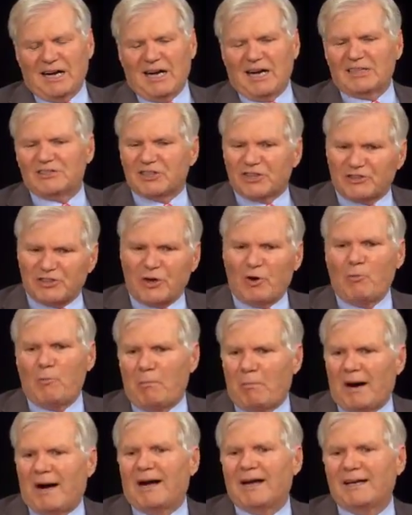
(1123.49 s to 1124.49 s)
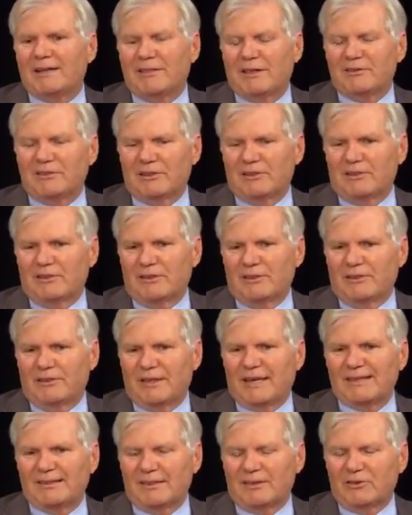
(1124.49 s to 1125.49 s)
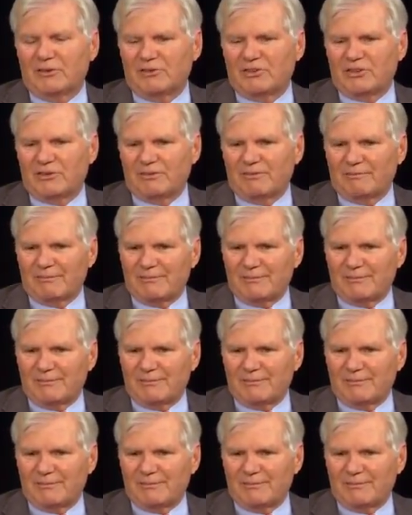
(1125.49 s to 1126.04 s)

I just don't buy that there's